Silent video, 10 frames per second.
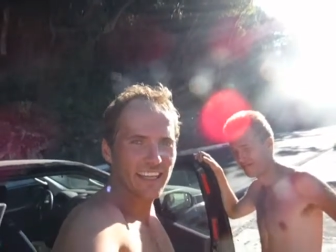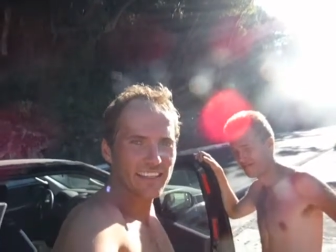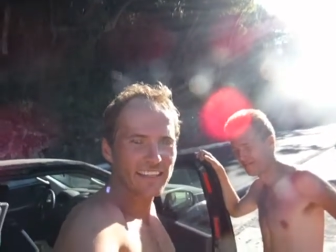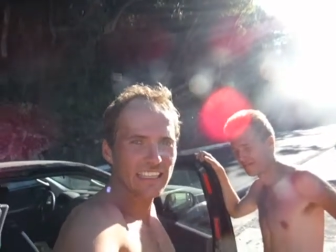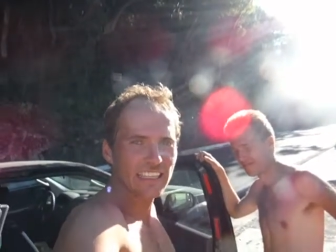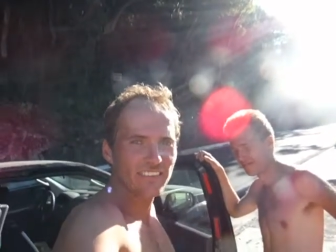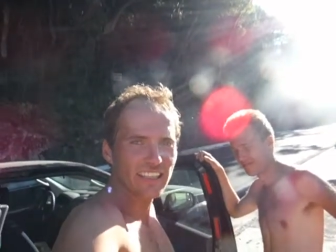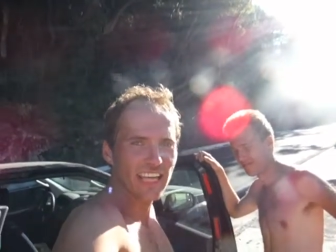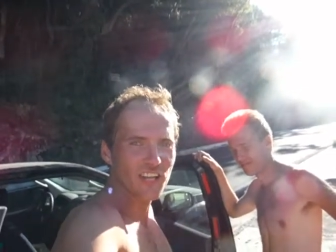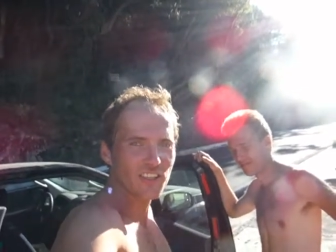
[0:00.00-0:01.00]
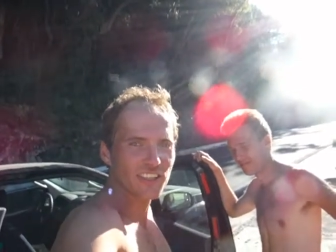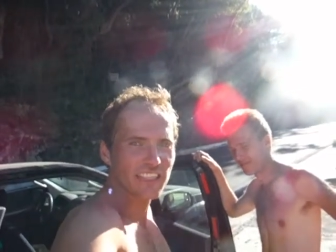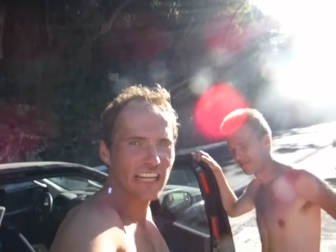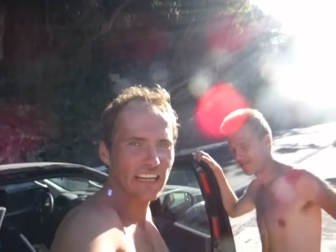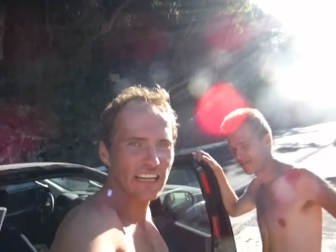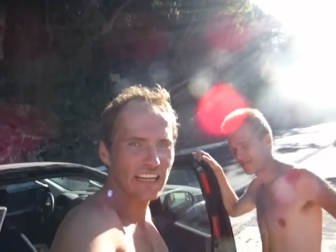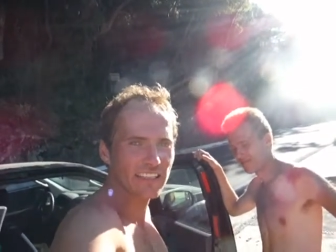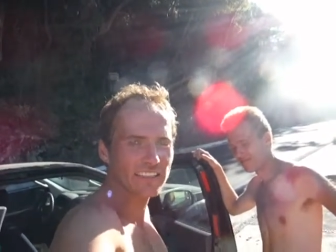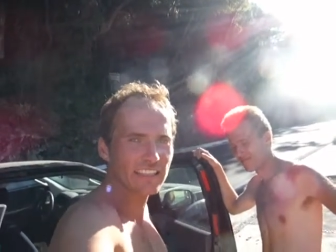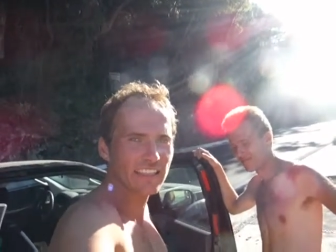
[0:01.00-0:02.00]
sunny vacation, uh,
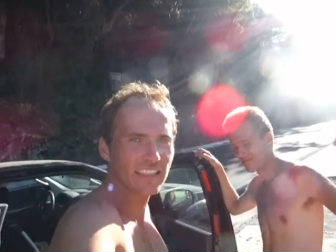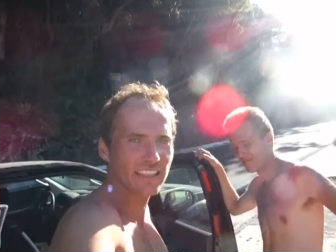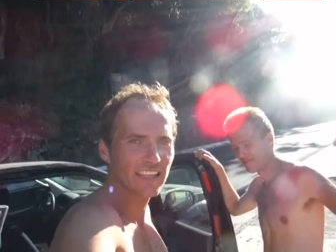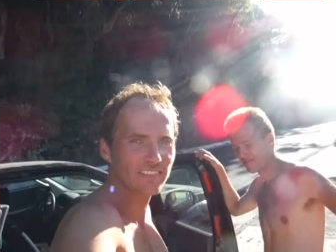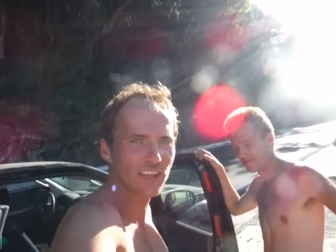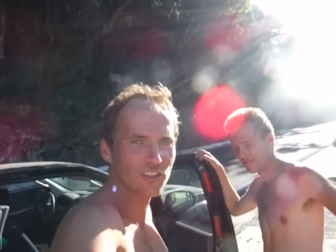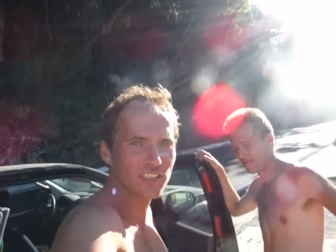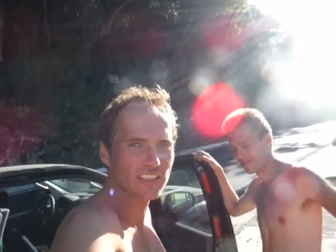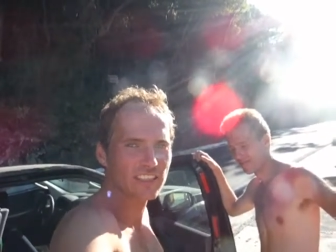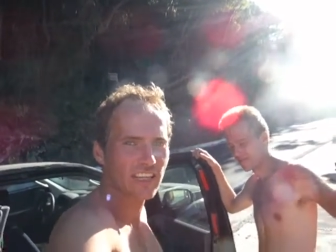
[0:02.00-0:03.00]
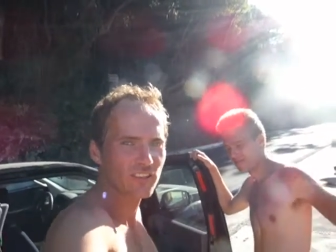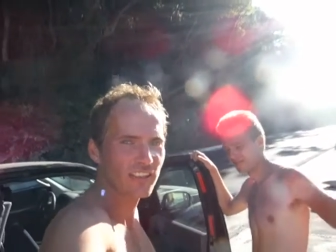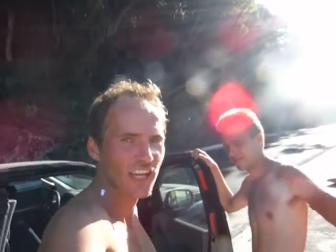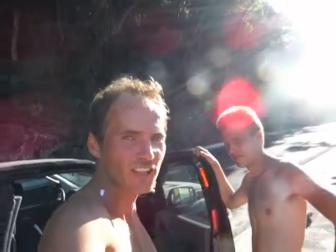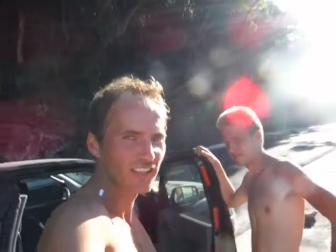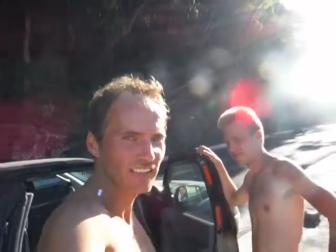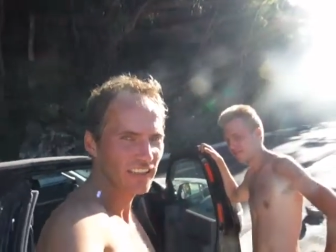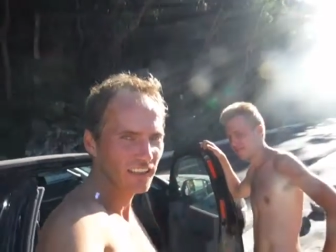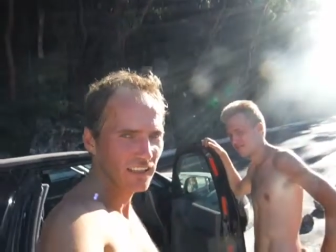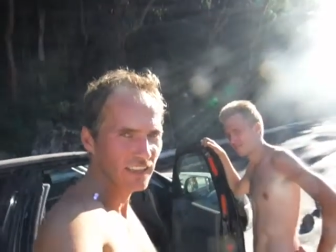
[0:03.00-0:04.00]
sunny adventure, education
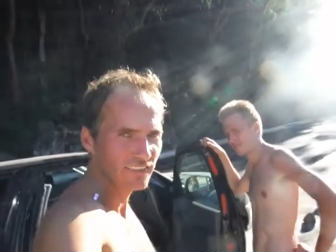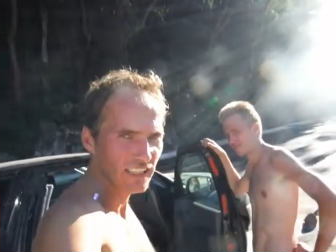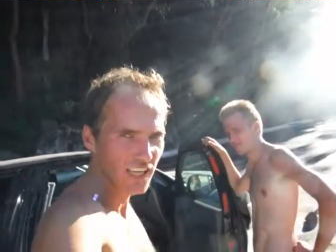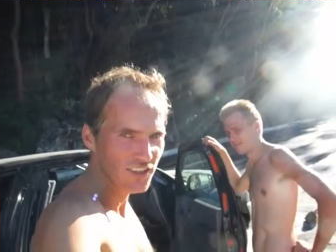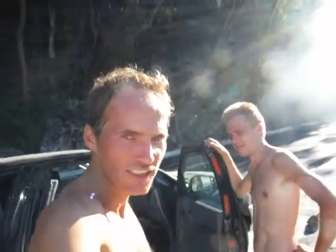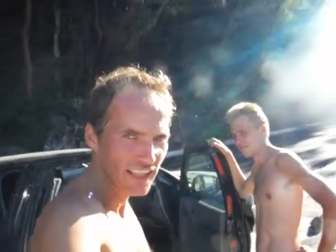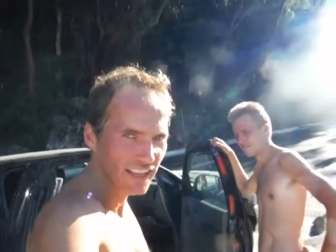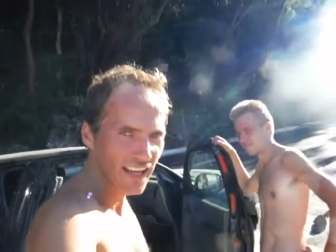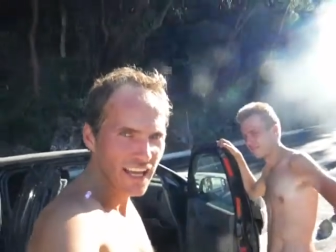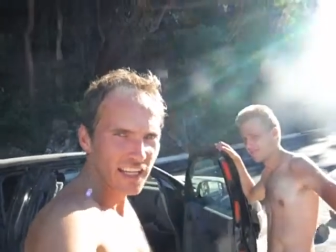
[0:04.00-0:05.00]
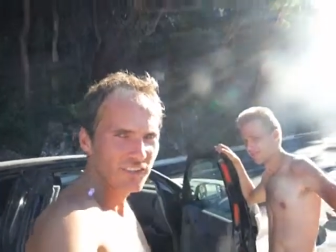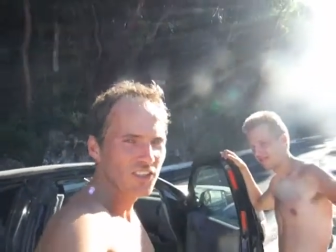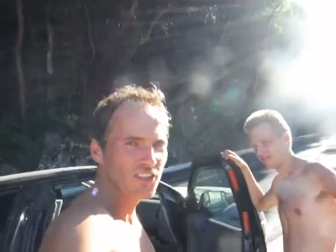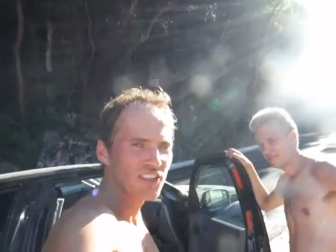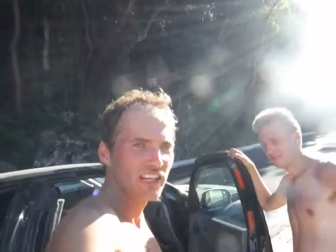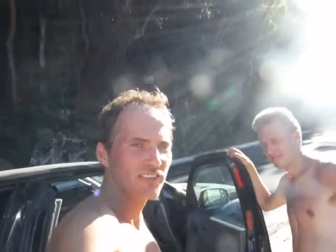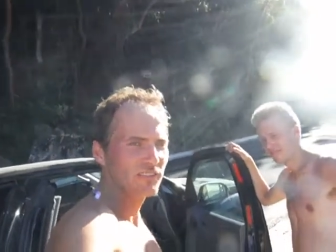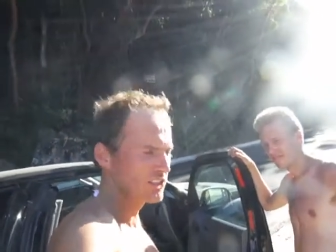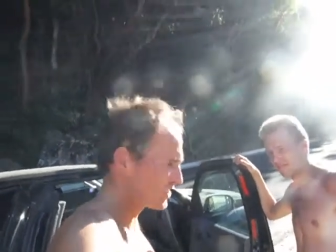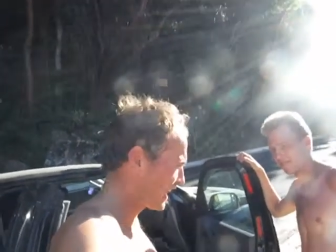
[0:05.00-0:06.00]
vac uh, vacation, and we just
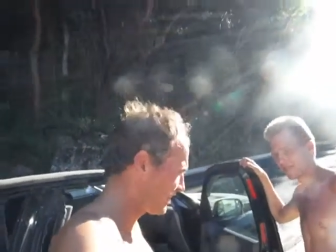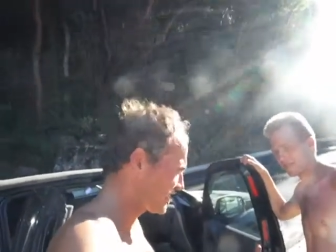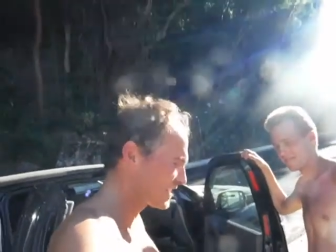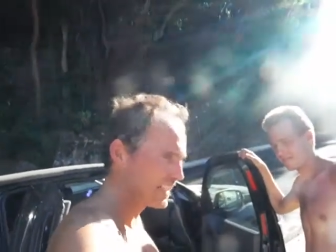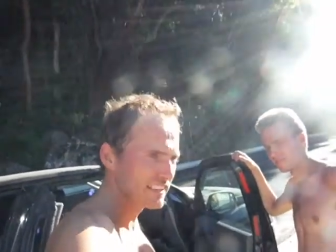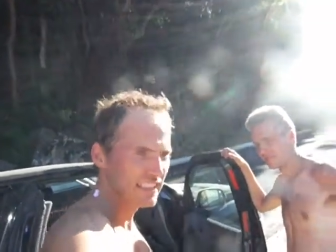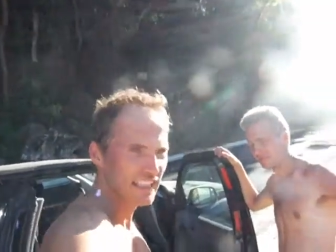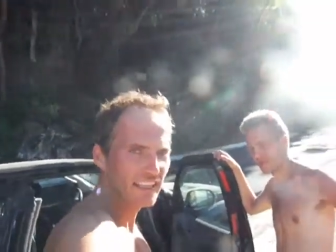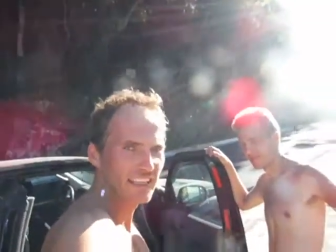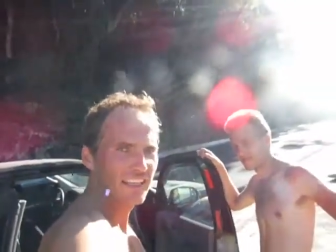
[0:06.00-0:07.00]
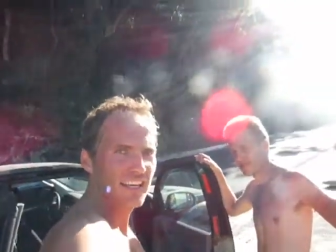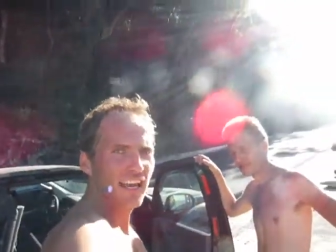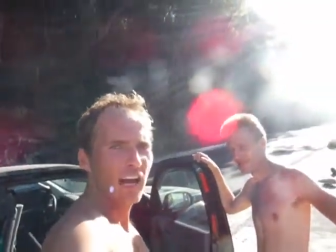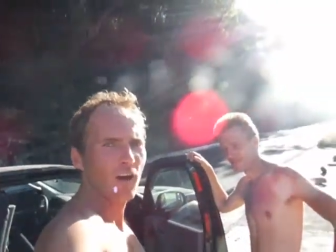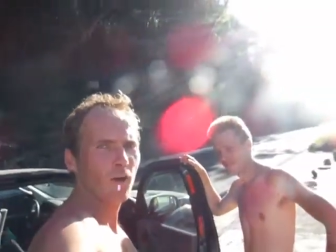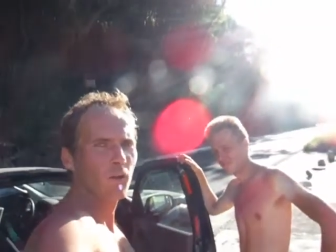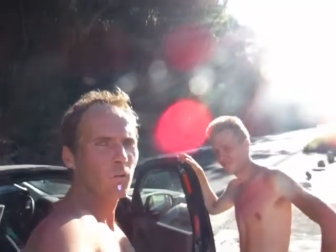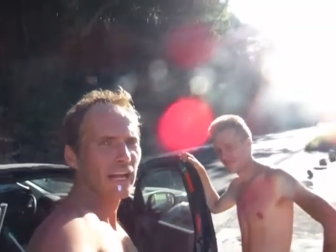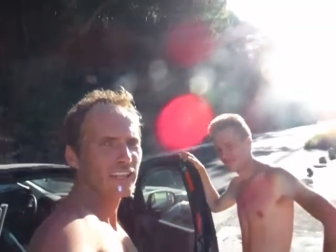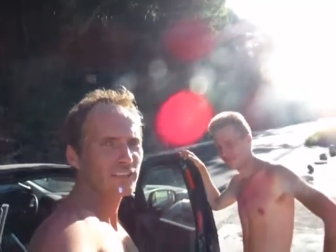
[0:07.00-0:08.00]
we just harvested uh, a whole
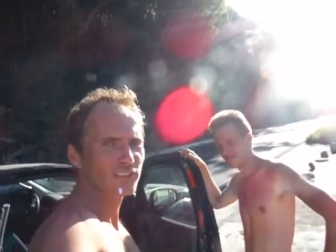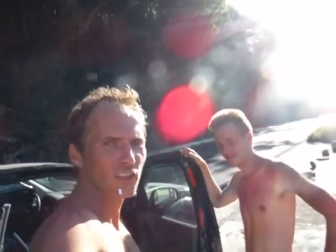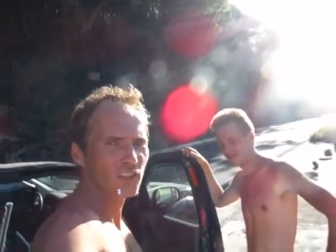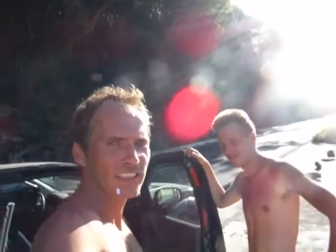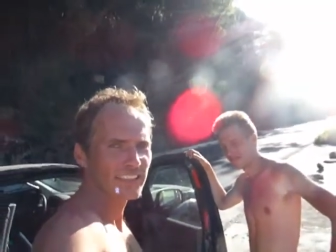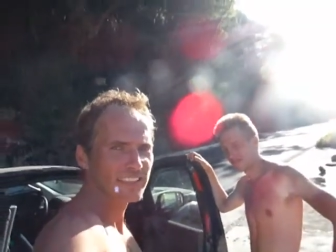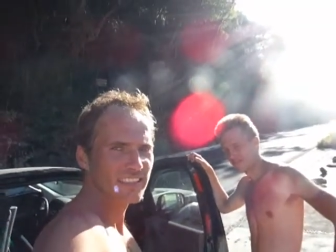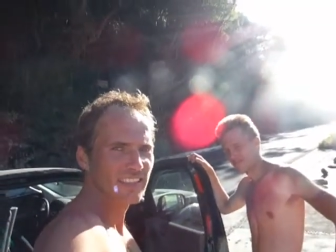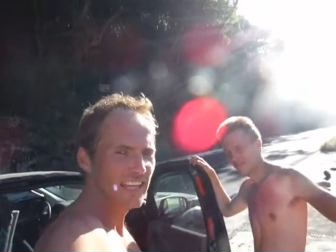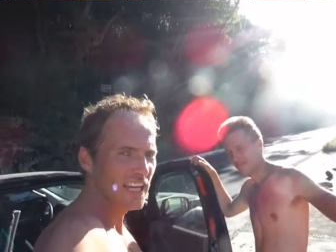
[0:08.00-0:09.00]
whack of coconuts.